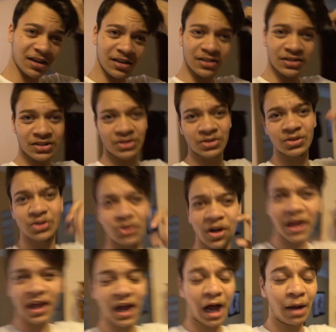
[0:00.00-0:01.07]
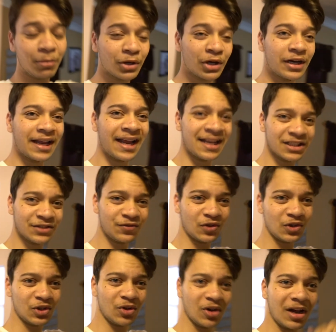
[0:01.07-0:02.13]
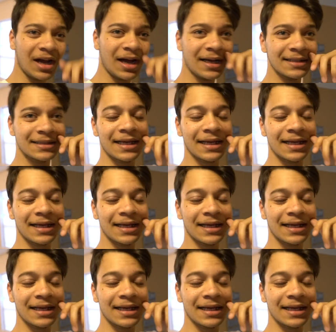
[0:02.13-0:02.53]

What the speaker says: So today I'm gonna dance for you guys